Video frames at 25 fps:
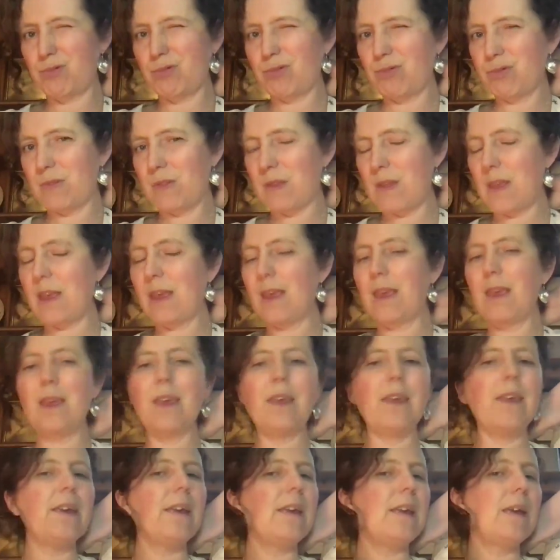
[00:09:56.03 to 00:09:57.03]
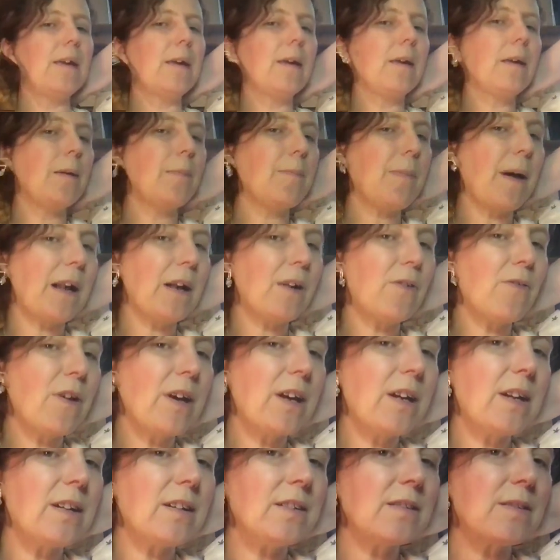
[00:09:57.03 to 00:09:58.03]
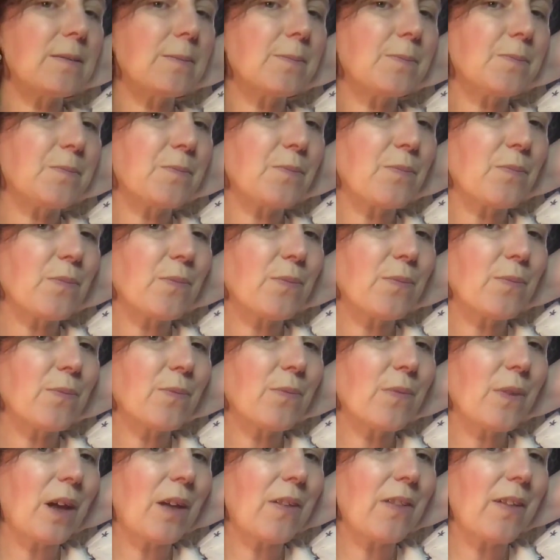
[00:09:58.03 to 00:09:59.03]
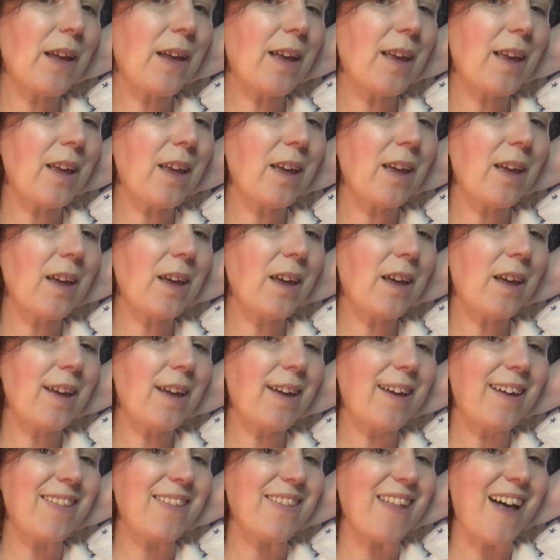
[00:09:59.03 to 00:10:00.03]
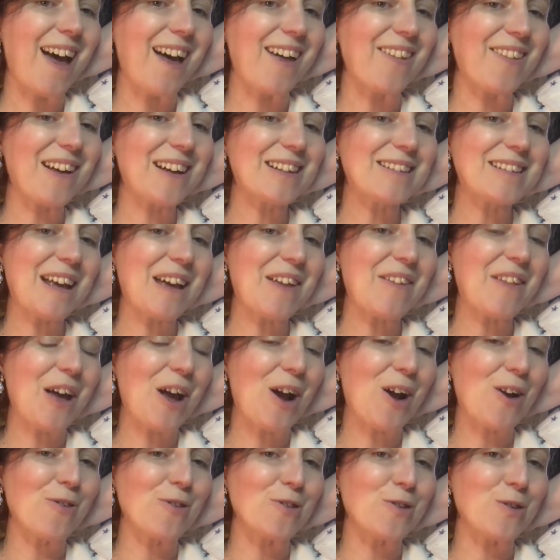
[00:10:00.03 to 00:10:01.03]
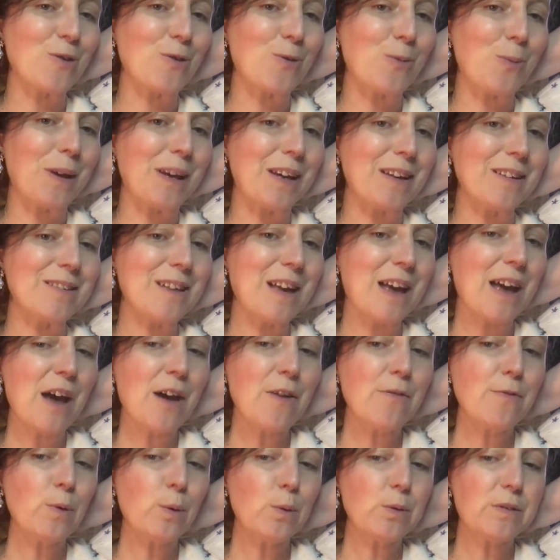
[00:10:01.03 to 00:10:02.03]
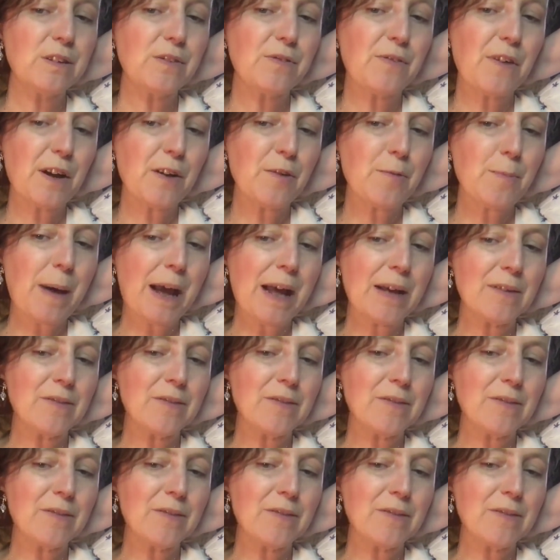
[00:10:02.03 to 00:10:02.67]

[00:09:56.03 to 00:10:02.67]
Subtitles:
the ballerinas, I think. There, that's how they are as a suite. £45